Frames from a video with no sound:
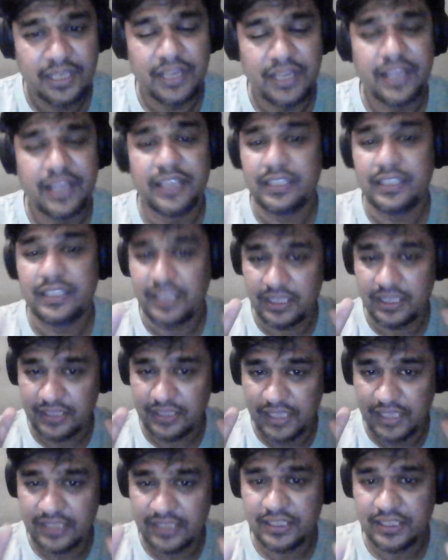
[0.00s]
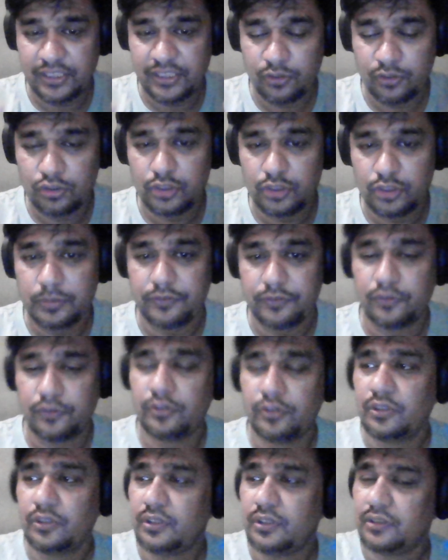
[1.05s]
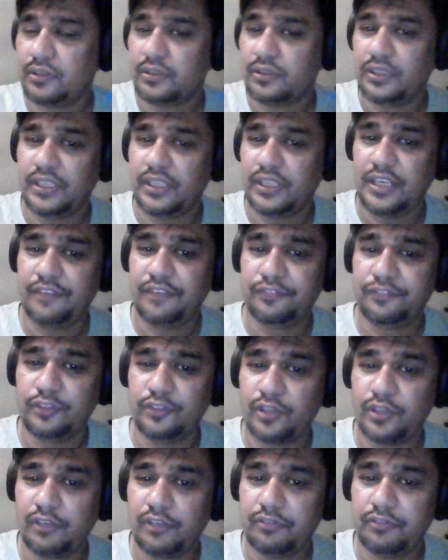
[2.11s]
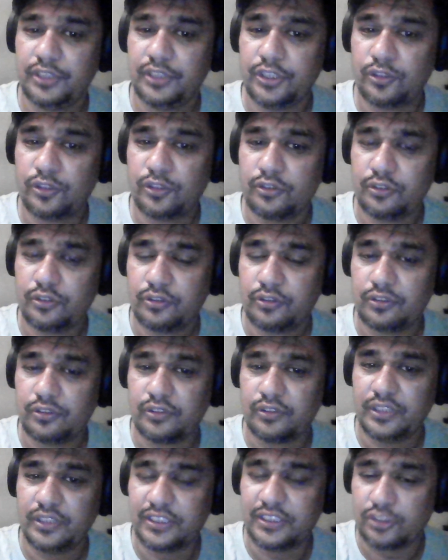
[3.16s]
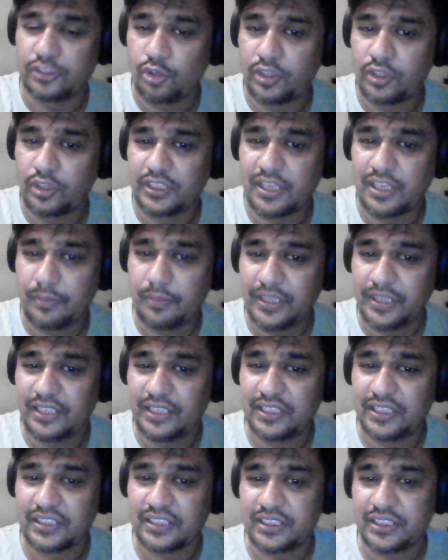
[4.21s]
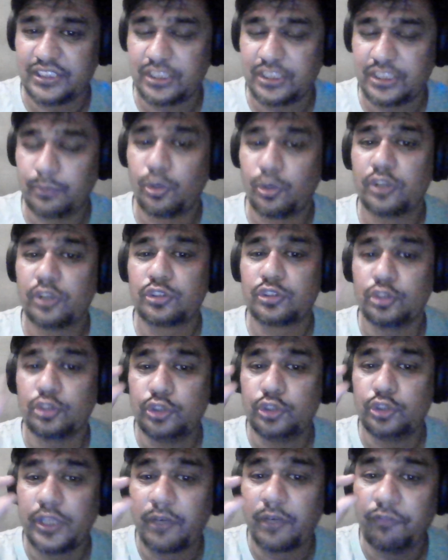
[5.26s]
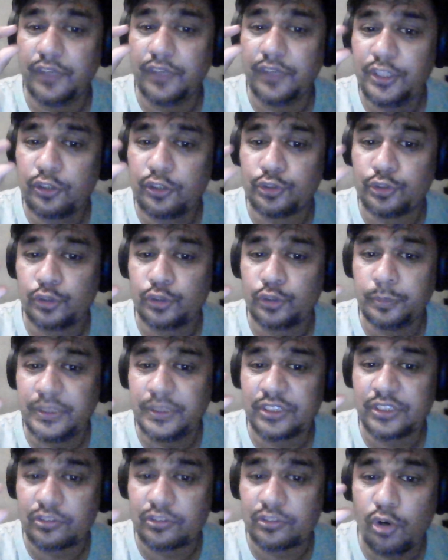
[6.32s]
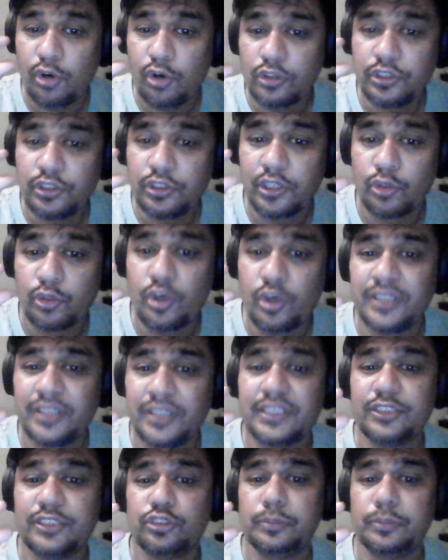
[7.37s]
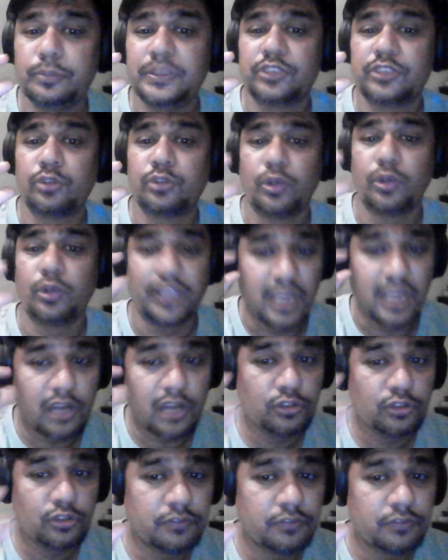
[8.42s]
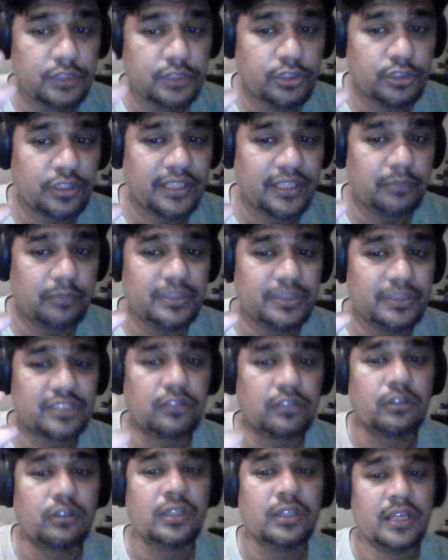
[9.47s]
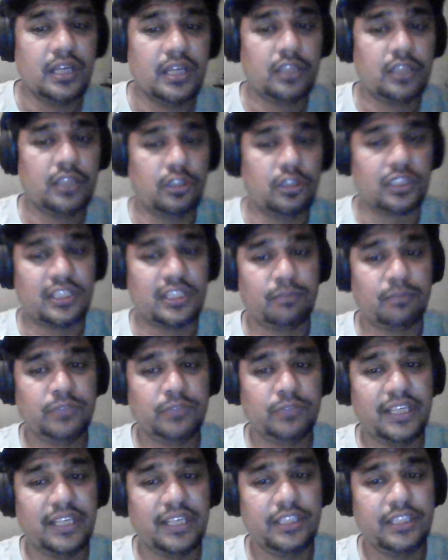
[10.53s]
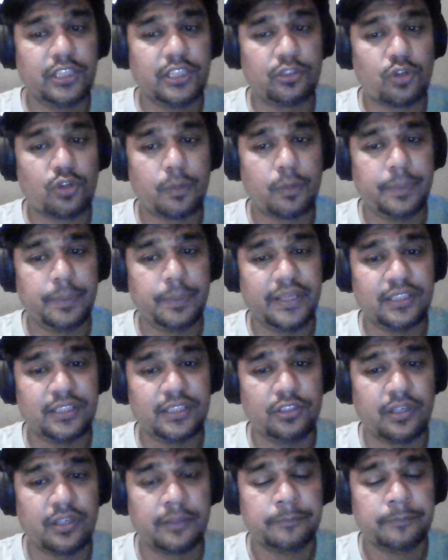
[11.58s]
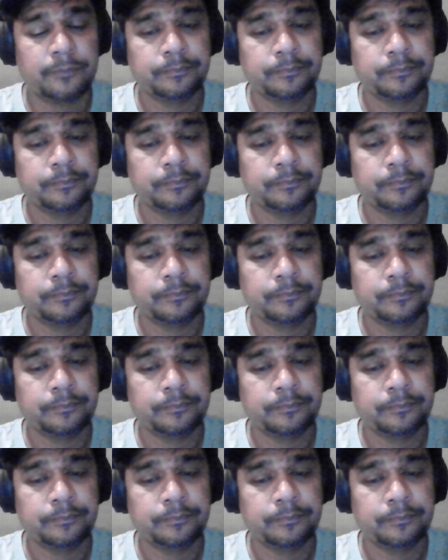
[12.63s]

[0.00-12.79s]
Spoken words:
And as I told you before, if your video is not coming in the suggestion box, so your video should be strong, your content should be strong. And how your video can be strong? Your thumbnail, your topic, your